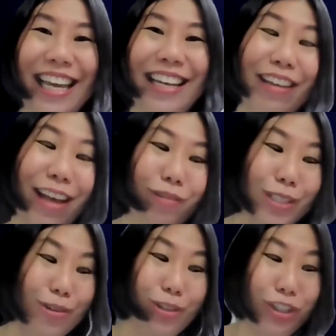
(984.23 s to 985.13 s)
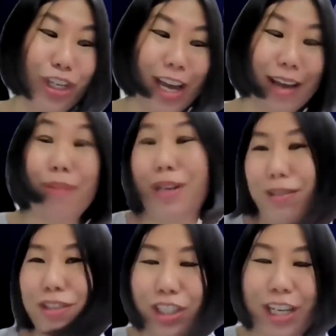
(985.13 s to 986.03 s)
and Kelvin's going to share. I
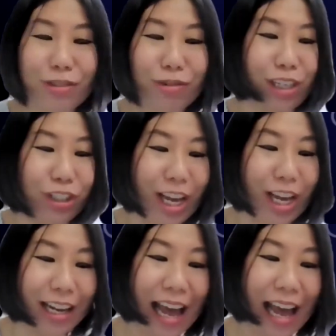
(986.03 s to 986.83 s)
mean, she has already shared.